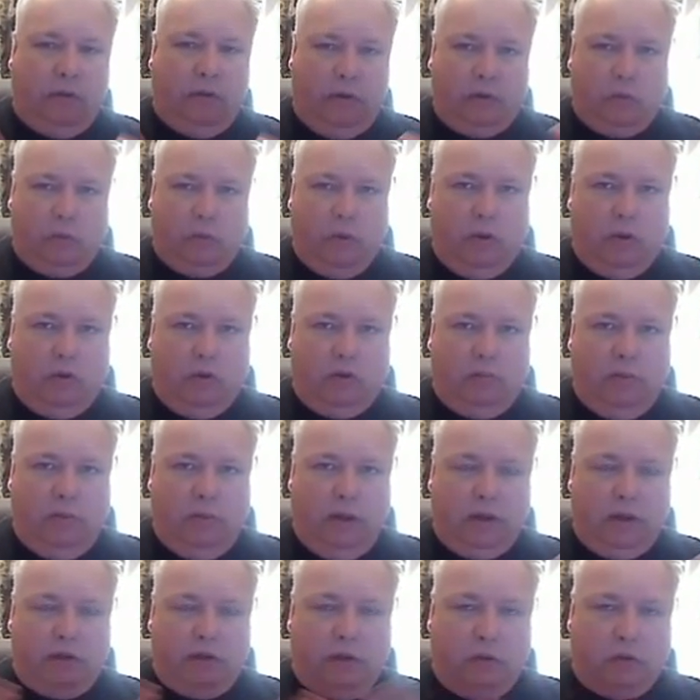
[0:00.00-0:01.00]
so it's one of
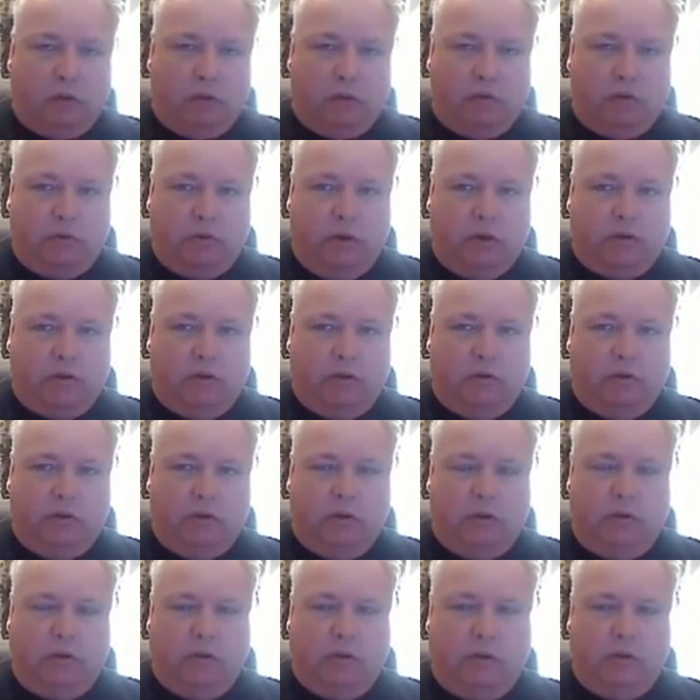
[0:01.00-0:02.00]
those big social
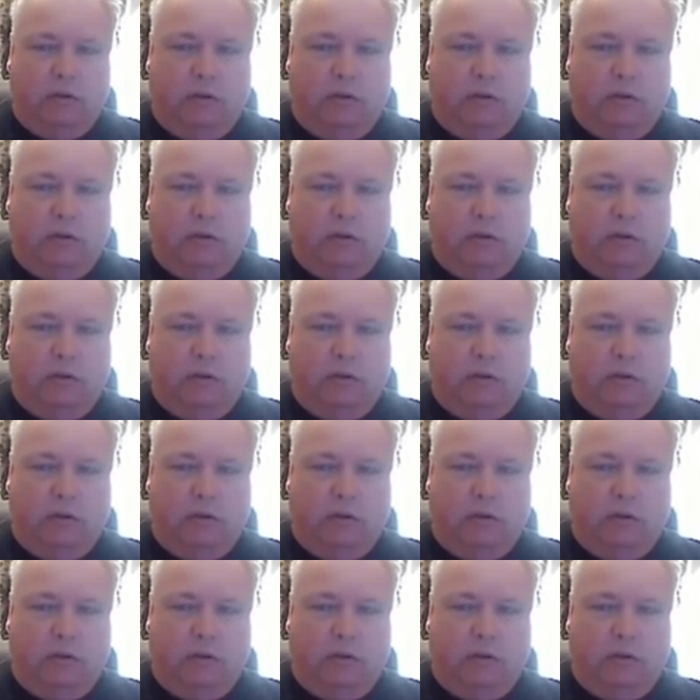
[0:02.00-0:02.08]
structures that